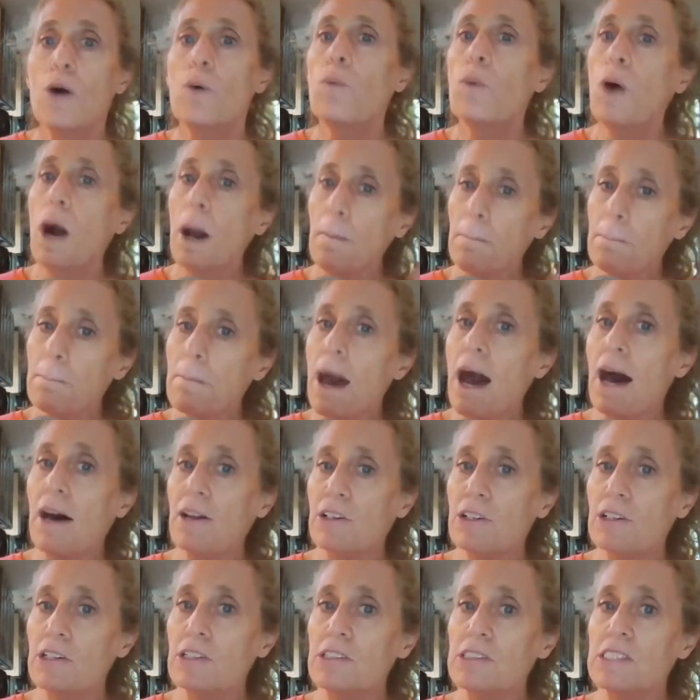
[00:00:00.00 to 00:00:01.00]
What
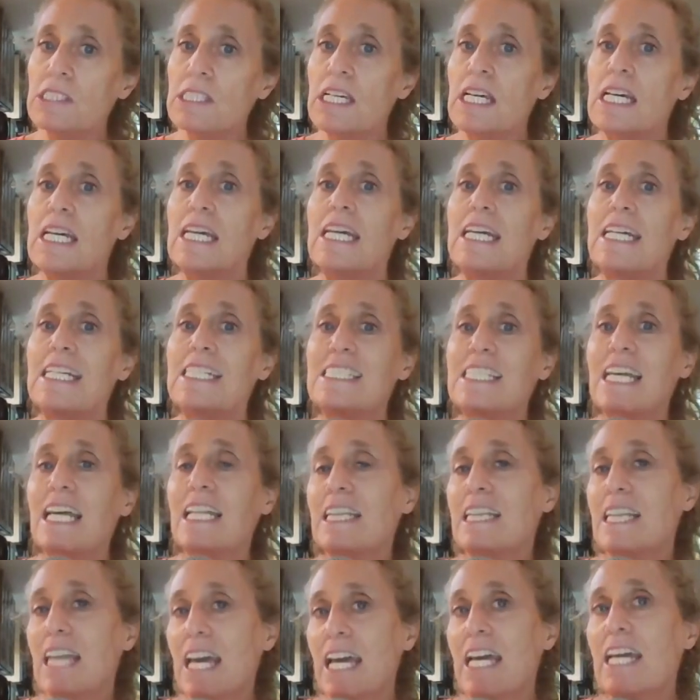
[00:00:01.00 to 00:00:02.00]
matters is
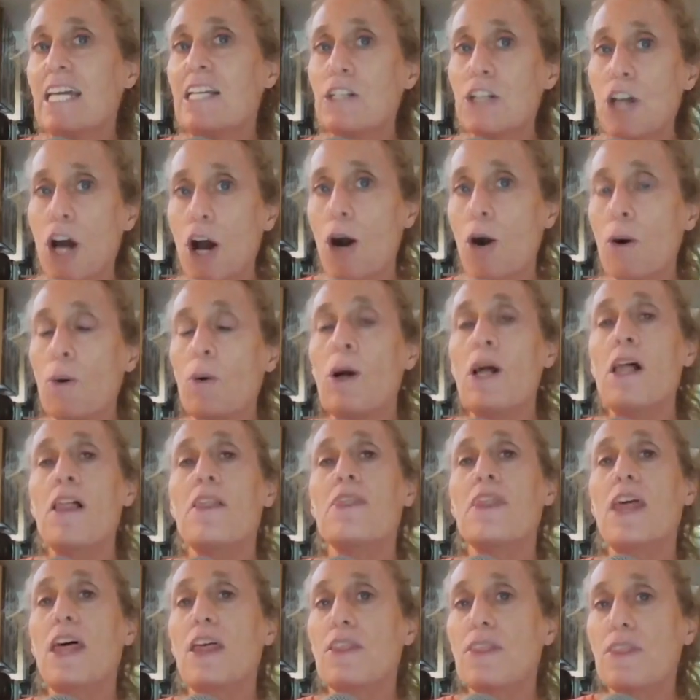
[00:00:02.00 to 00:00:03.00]
that they know
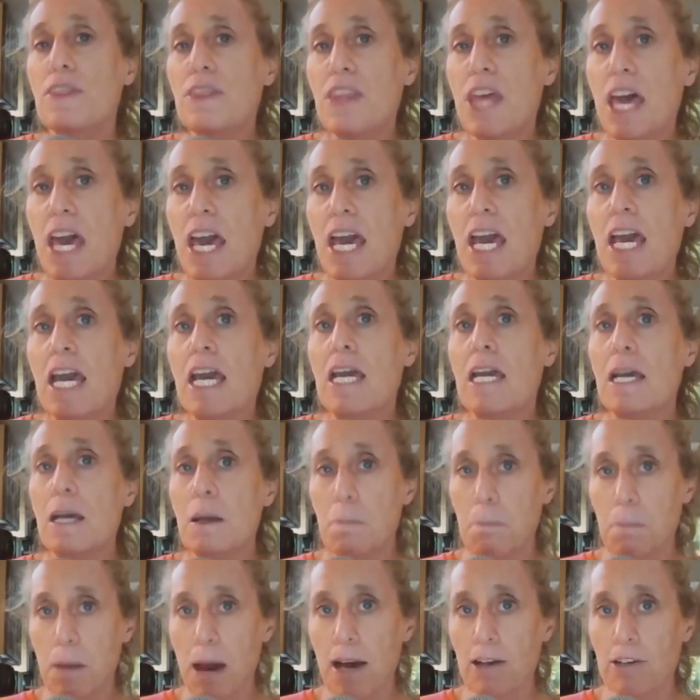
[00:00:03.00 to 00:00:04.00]
that they
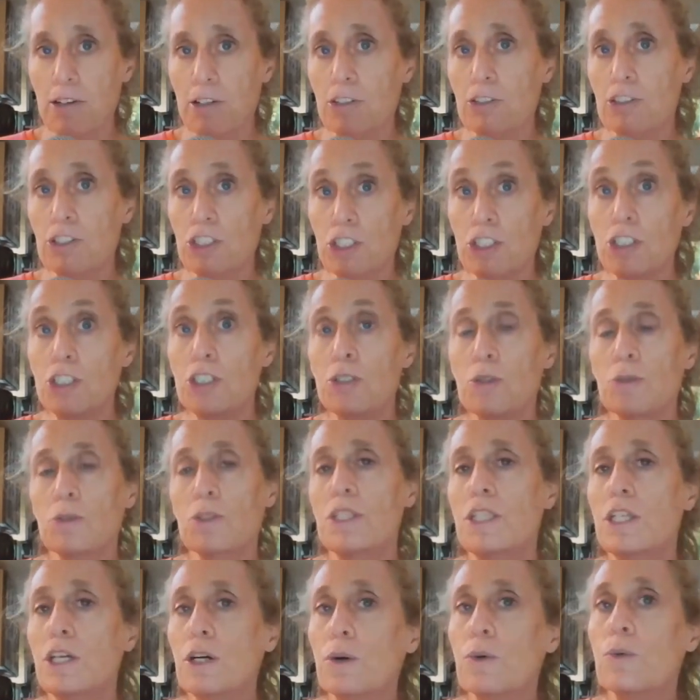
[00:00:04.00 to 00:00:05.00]
matter to you,
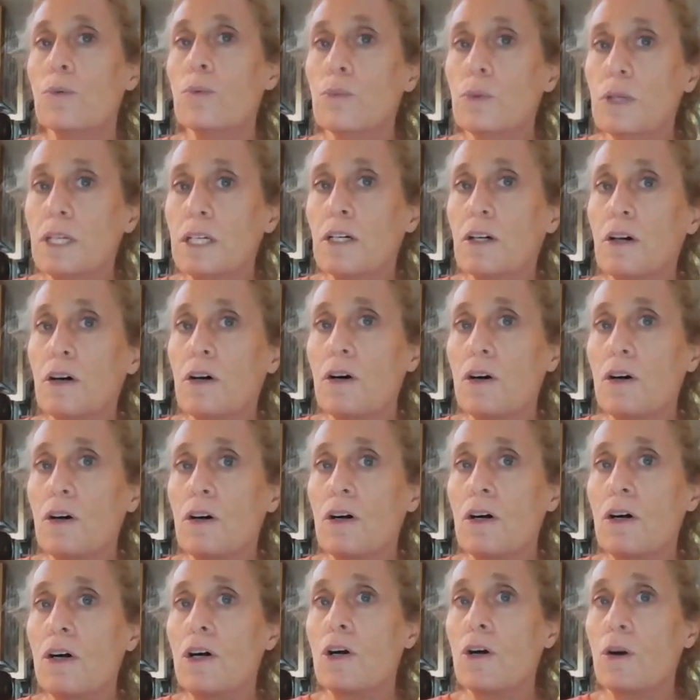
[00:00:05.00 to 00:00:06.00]
their real
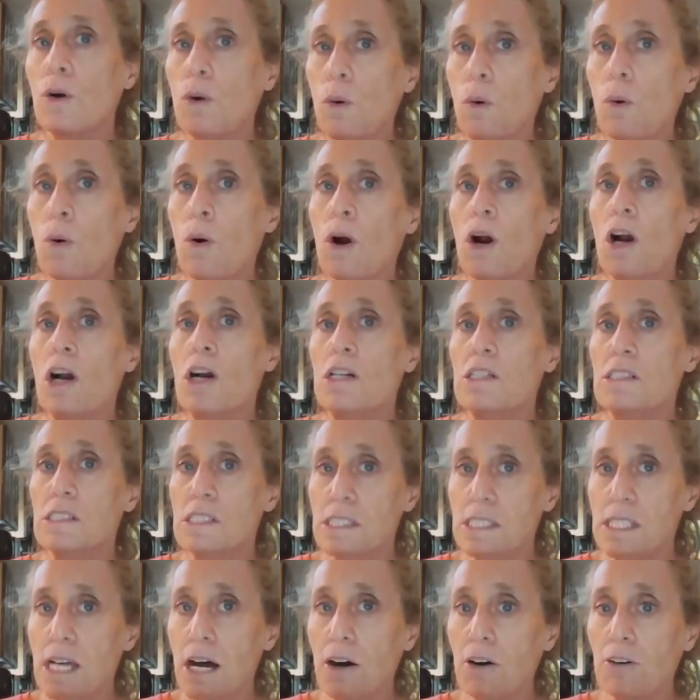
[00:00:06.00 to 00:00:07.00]
core
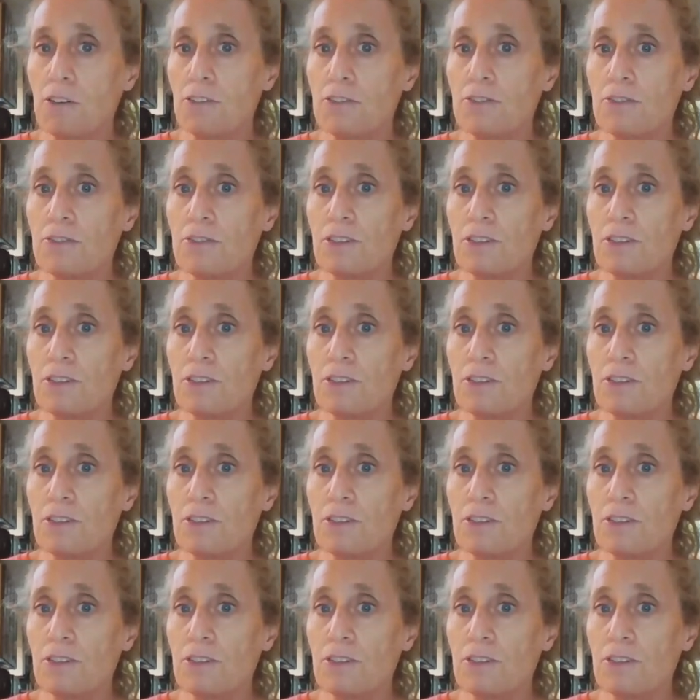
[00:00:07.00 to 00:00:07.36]
self,